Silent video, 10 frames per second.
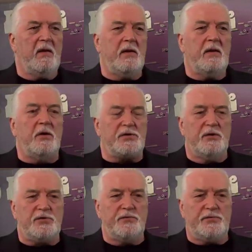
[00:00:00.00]
you know,
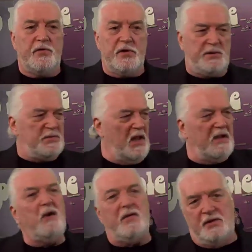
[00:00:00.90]
so to, to us it was
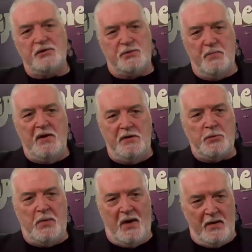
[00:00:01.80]
like, oh, yeah, it's just made in
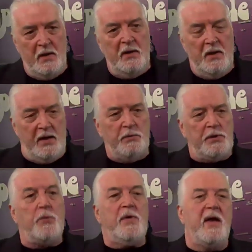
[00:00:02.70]
Japan. And it would
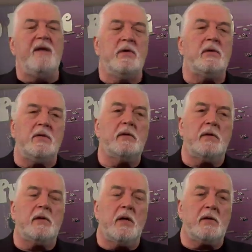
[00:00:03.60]
only ever
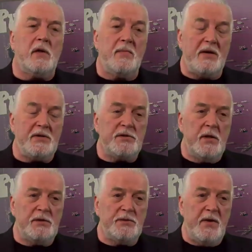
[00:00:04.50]
come out in,
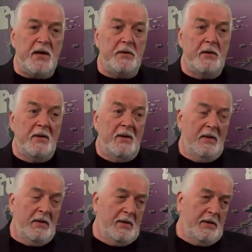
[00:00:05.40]
in Japan.
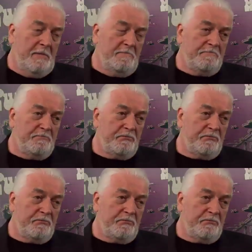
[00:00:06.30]
Um,